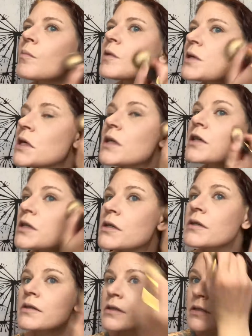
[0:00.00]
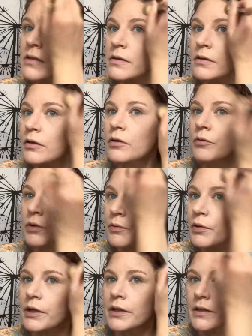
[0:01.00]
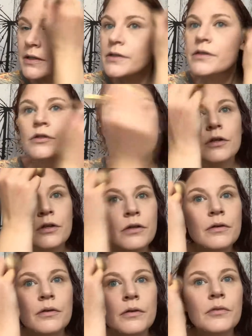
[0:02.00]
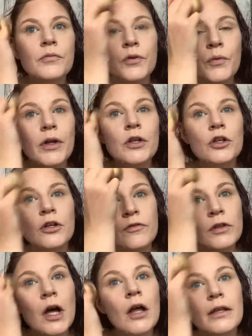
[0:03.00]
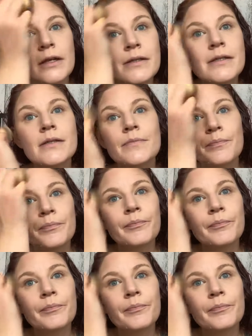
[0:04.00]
because we want this, we want to look flawless.